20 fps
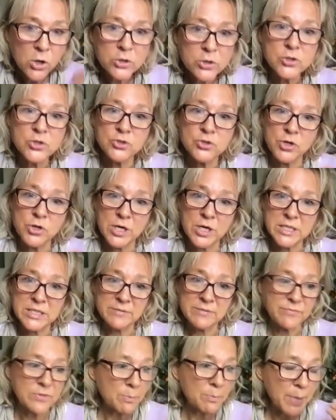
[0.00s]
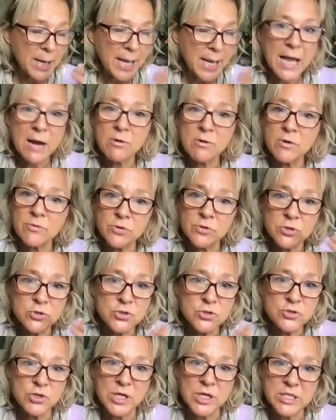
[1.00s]
constructive, the power of
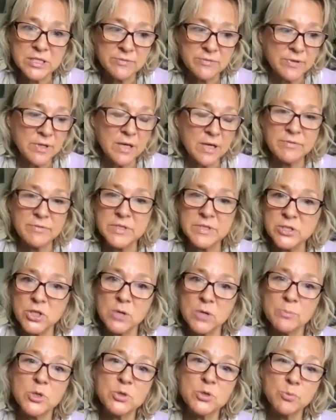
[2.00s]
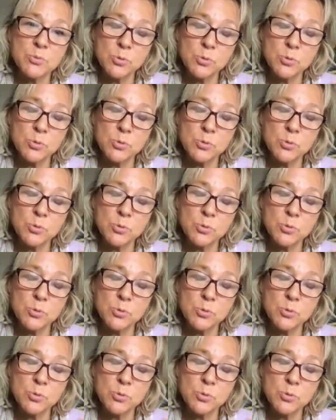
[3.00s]
constructive love is so much